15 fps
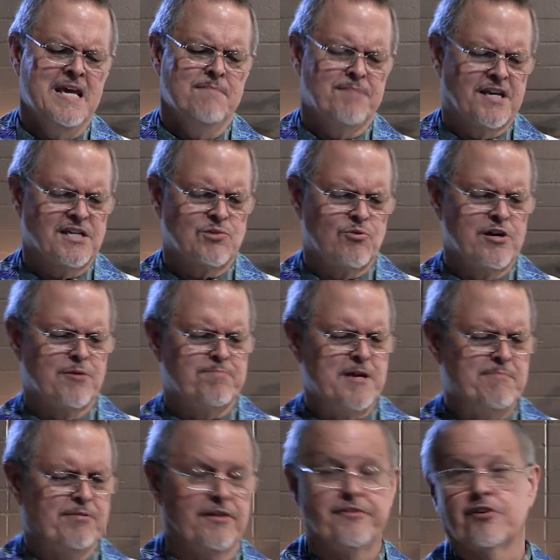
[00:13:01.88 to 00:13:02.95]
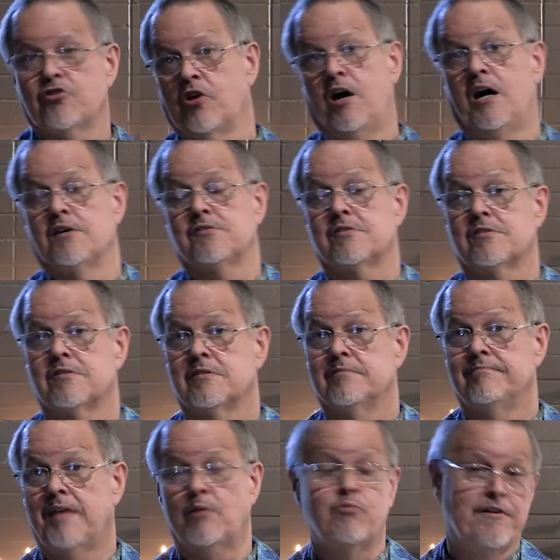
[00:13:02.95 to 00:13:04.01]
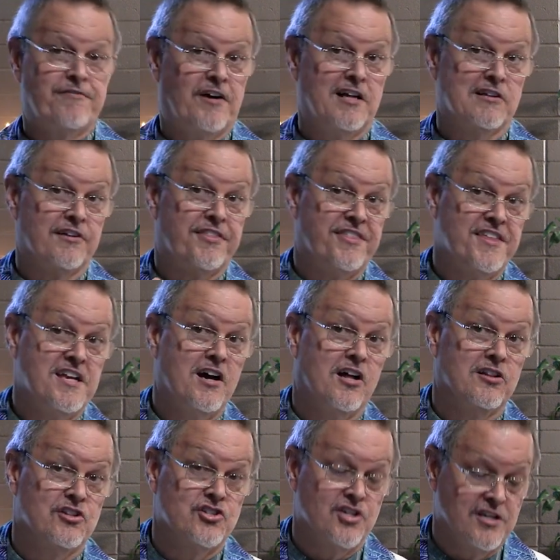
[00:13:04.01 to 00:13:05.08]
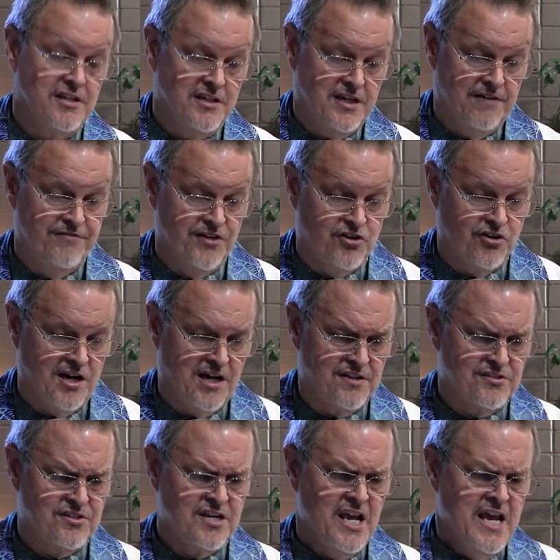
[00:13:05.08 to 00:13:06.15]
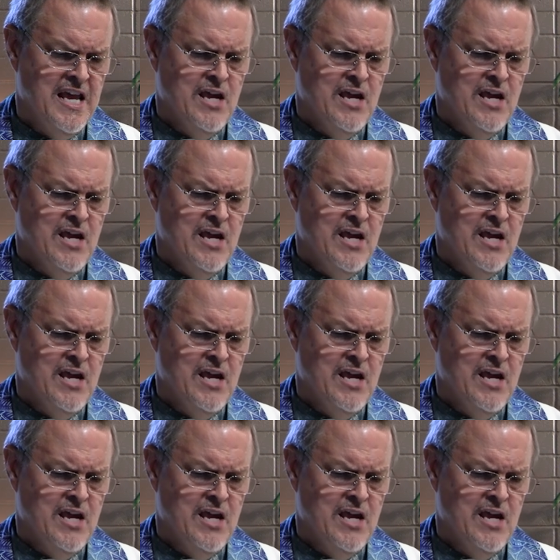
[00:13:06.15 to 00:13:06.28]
Because we are people of the cross and we follow theology of the cross,